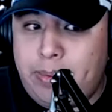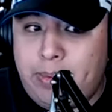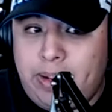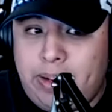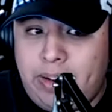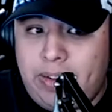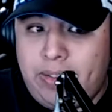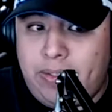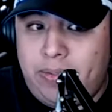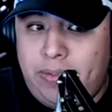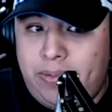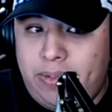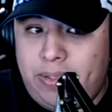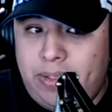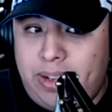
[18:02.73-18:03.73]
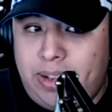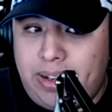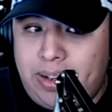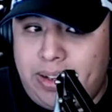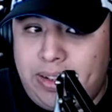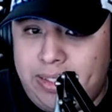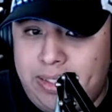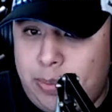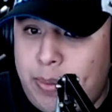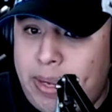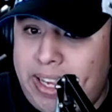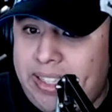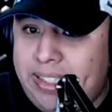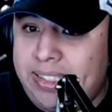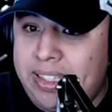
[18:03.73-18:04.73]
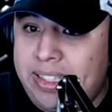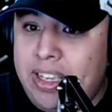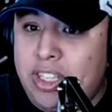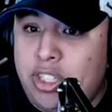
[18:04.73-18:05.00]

enough space